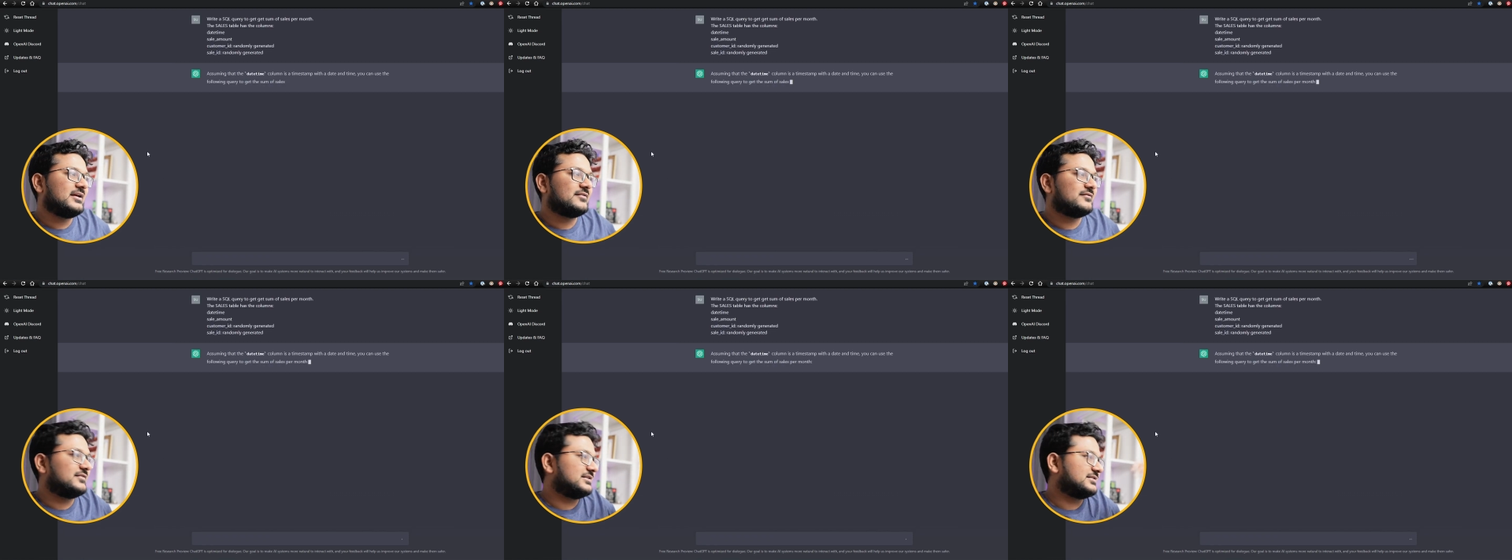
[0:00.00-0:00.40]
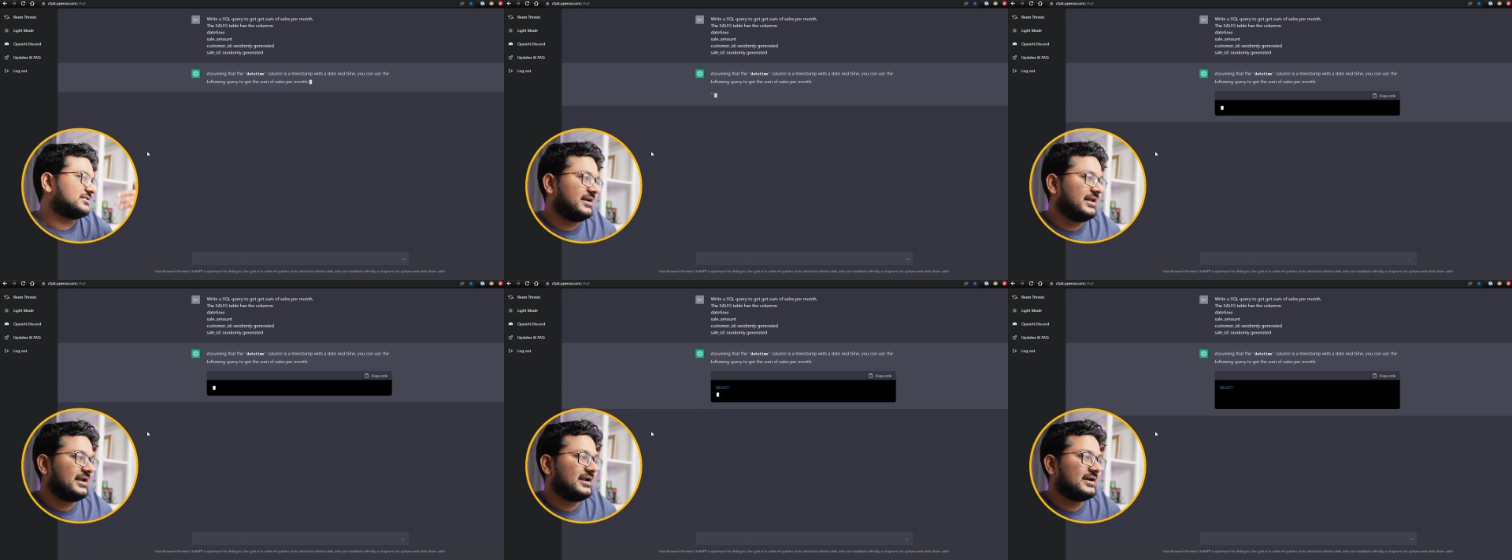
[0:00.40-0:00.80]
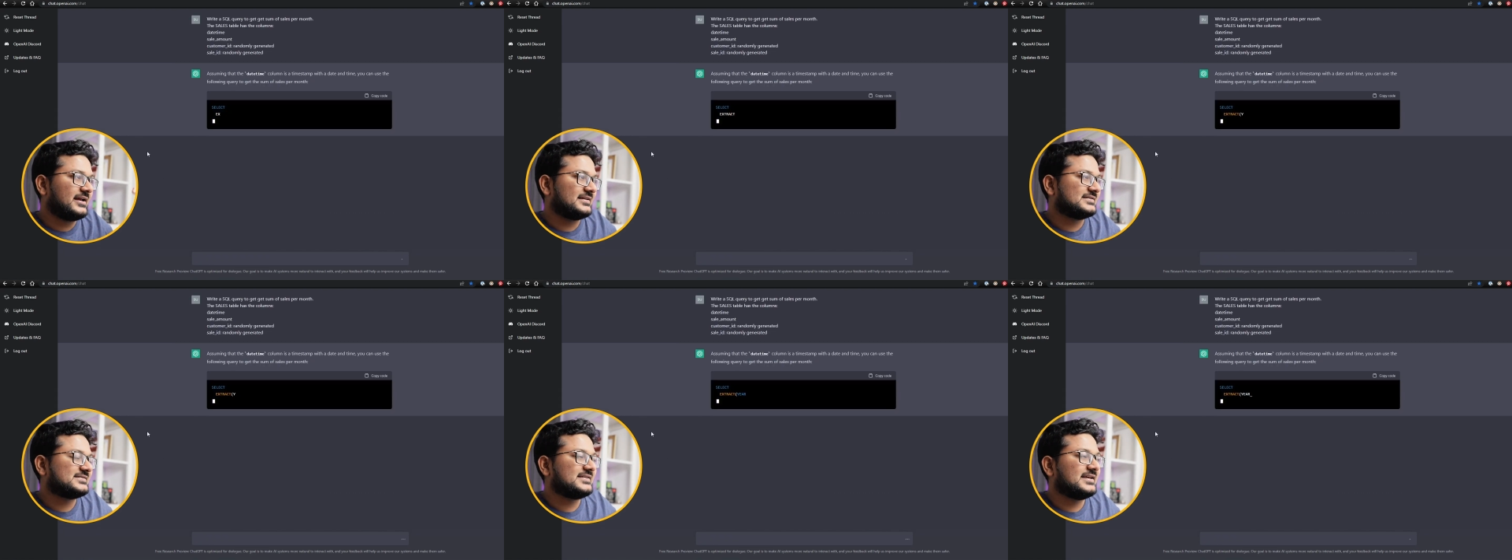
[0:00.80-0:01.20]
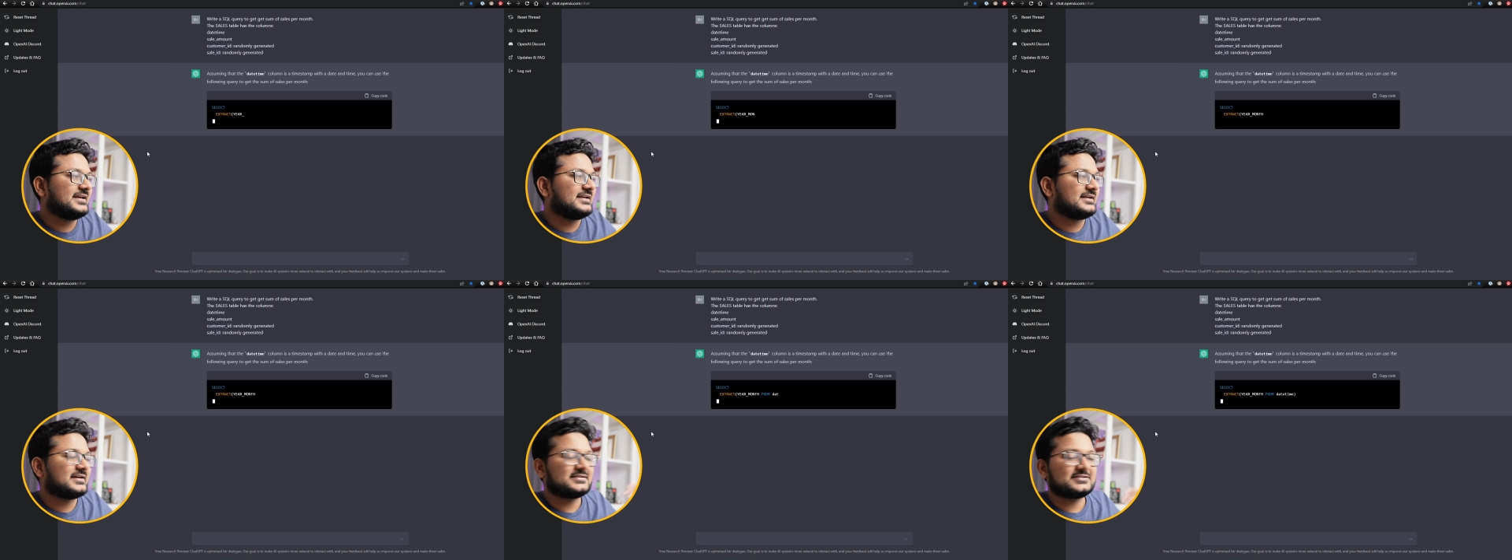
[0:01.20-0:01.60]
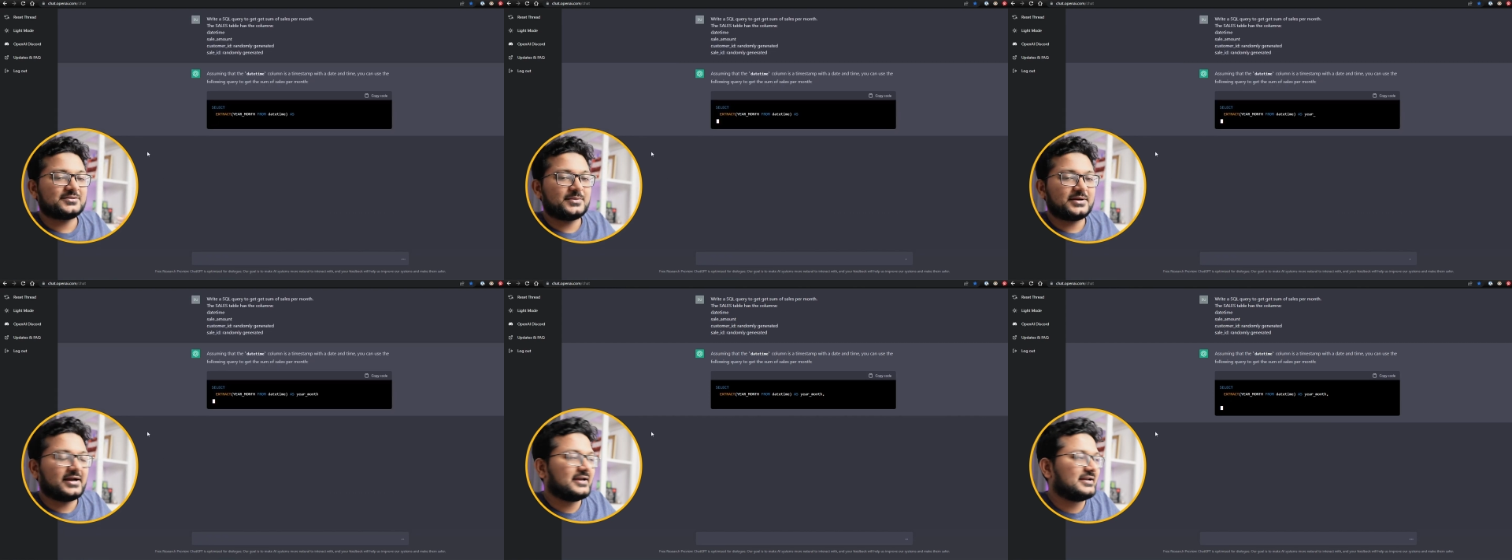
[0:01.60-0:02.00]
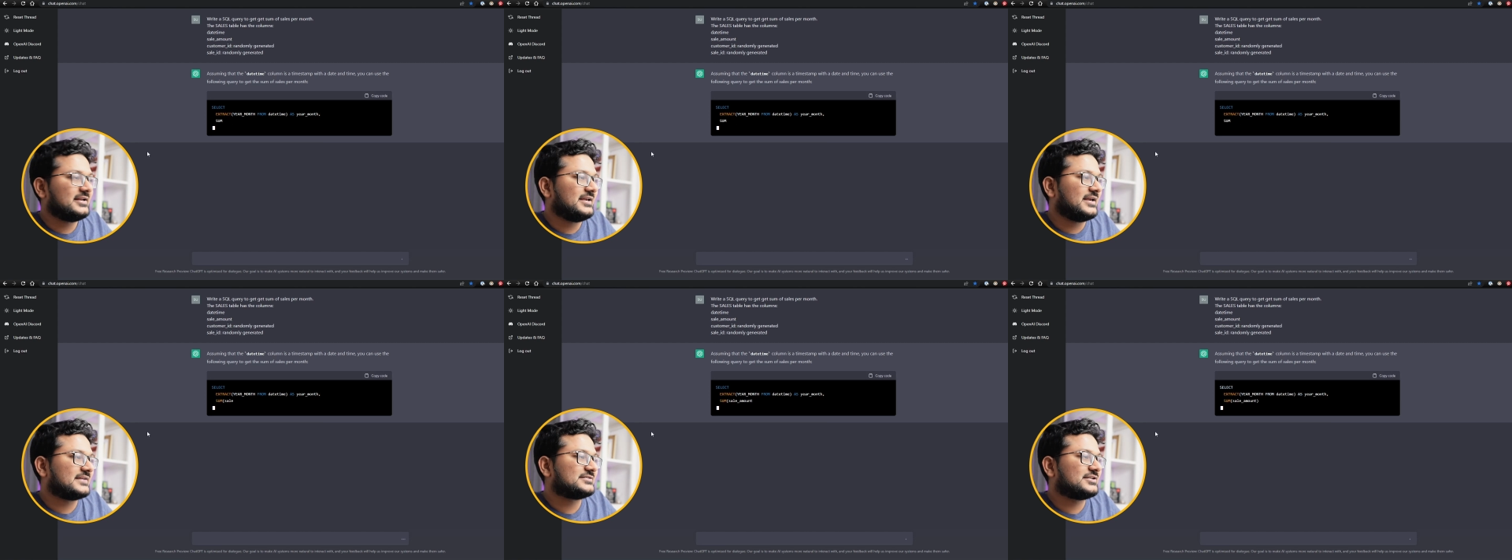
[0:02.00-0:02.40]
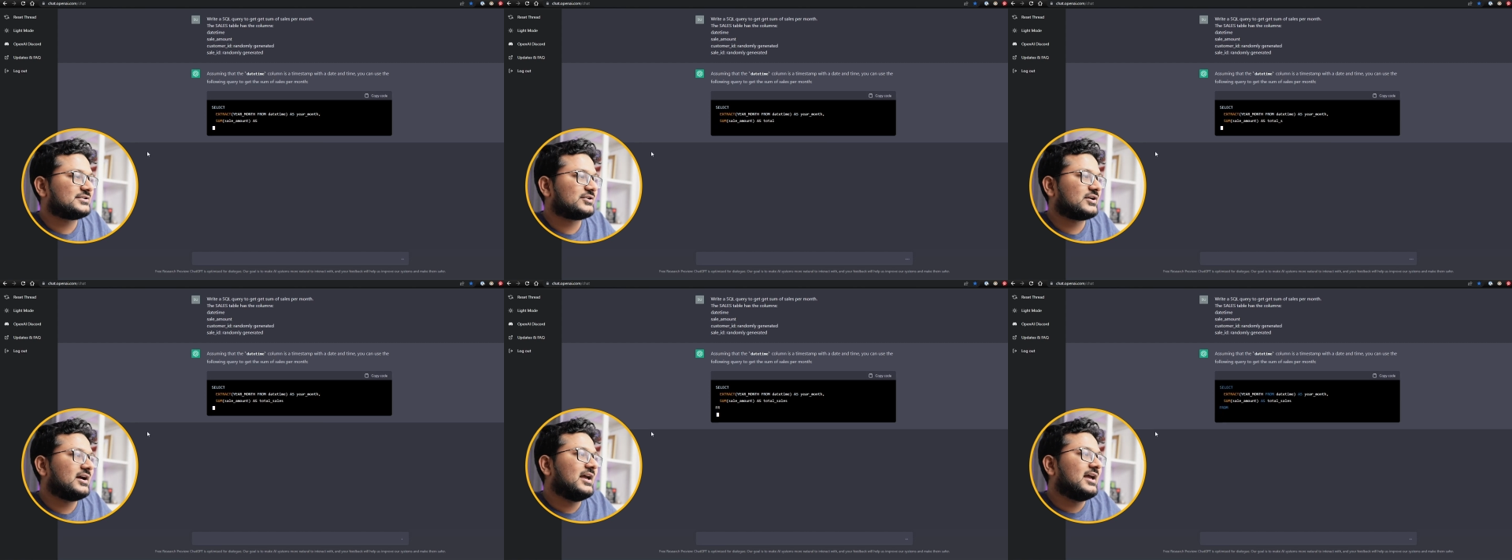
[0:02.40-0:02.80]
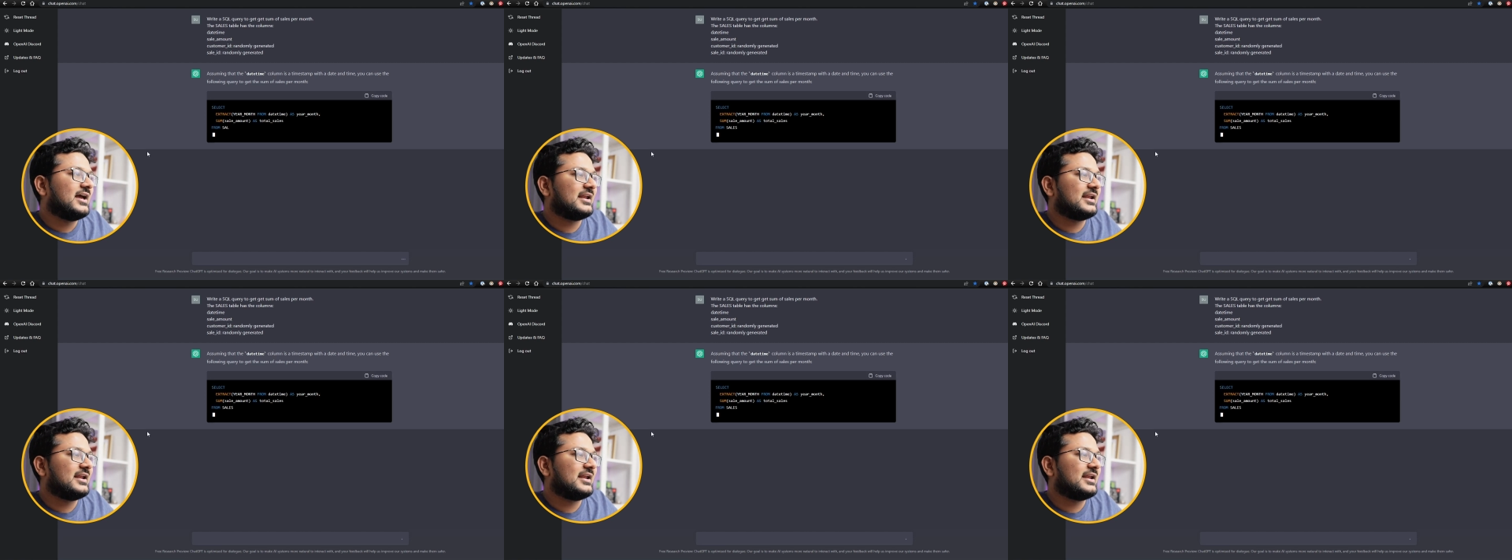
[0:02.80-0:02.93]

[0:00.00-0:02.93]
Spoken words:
with date and sale, customer ID, etc.